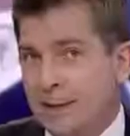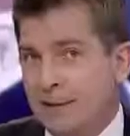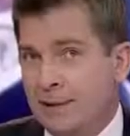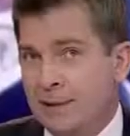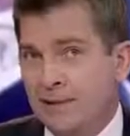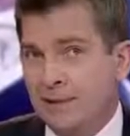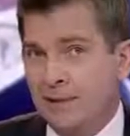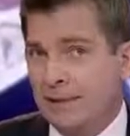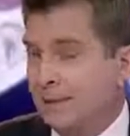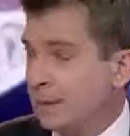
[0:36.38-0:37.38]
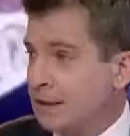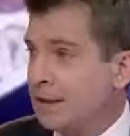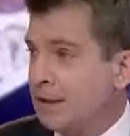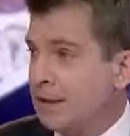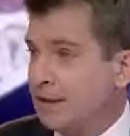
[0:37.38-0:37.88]
passive-aggressive. It's not even
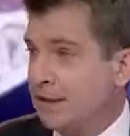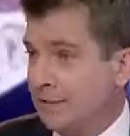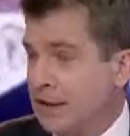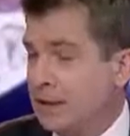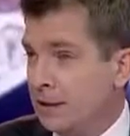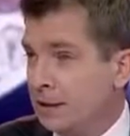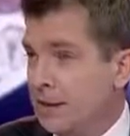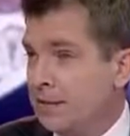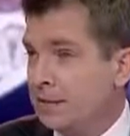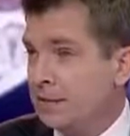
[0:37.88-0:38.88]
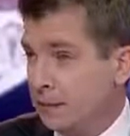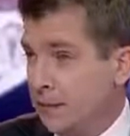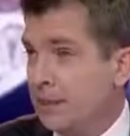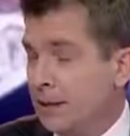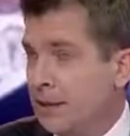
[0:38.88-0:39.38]
passive-aggressive. It's aggressive,
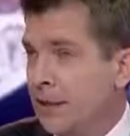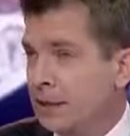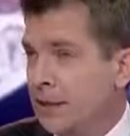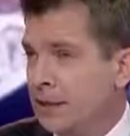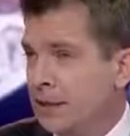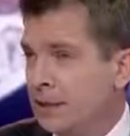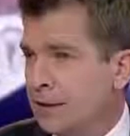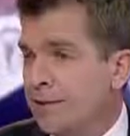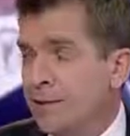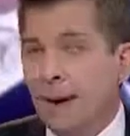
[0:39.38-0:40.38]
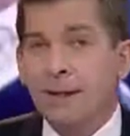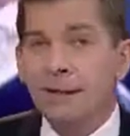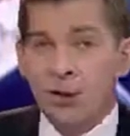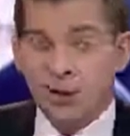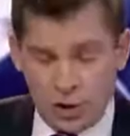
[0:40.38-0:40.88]
verbally aggressive. I
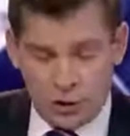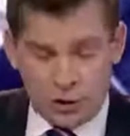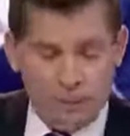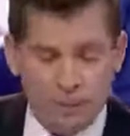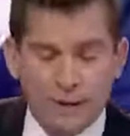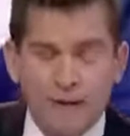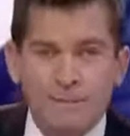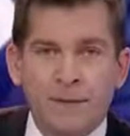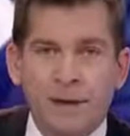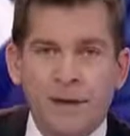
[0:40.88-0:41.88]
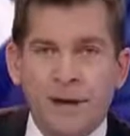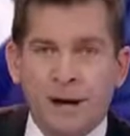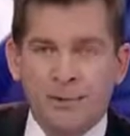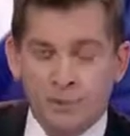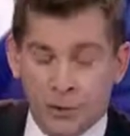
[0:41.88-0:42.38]
mean, just to put the
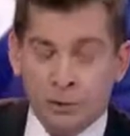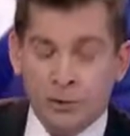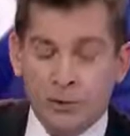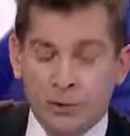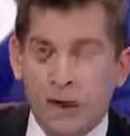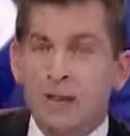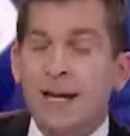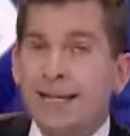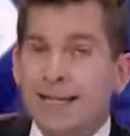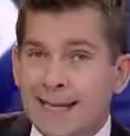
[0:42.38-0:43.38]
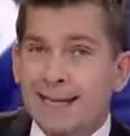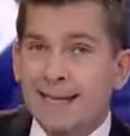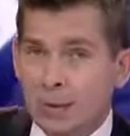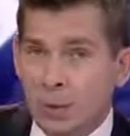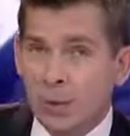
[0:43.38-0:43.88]
record straight,
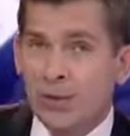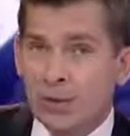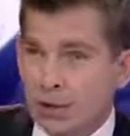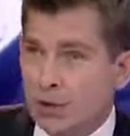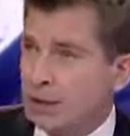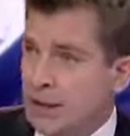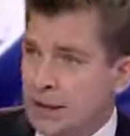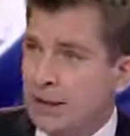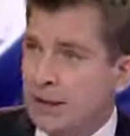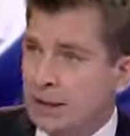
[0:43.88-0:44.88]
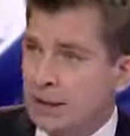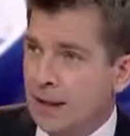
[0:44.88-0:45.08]
yes, he was suspended,